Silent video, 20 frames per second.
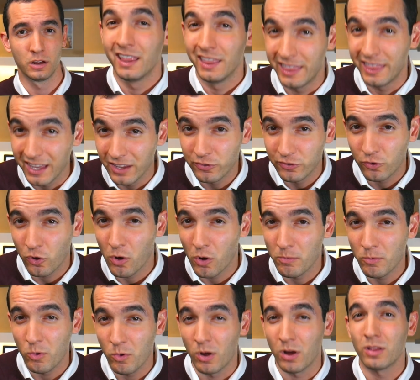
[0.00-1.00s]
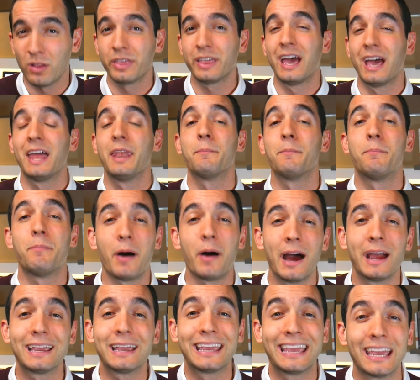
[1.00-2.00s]
This Commonwealth had a
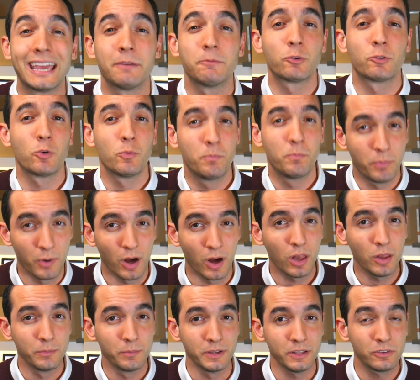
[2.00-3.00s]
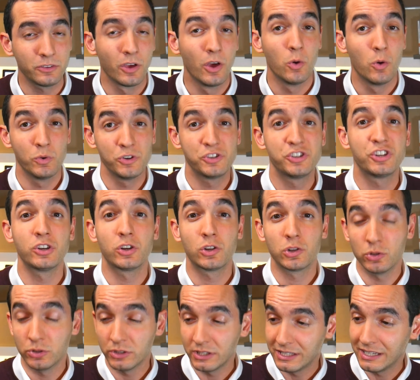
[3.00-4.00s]
bicameral parliament which
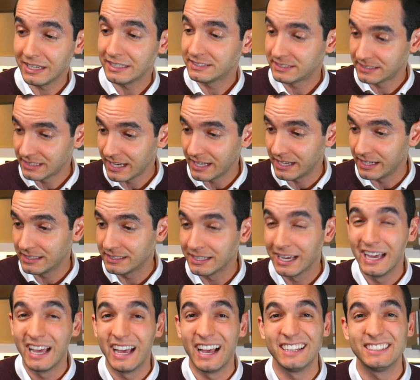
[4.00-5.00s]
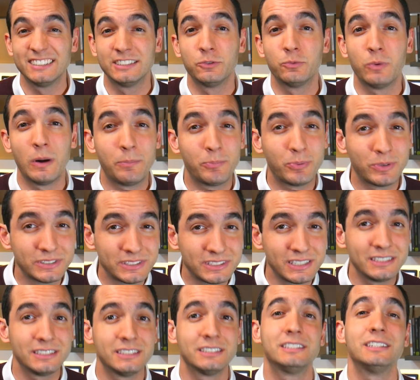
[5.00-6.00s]
included the Senate as the
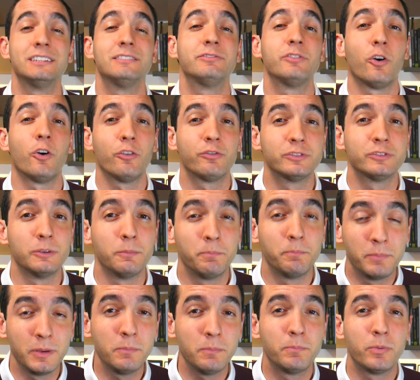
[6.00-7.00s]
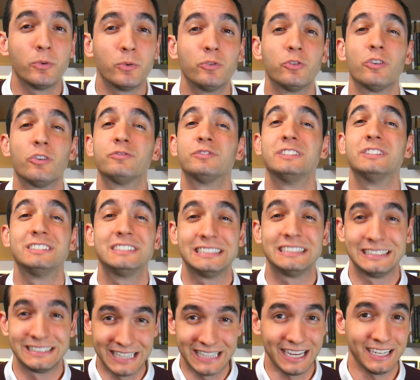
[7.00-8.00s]
representative of the peoples of the
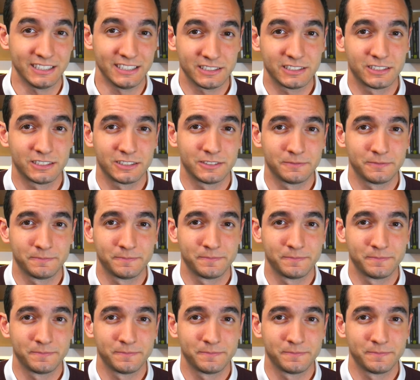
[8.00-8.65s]
states.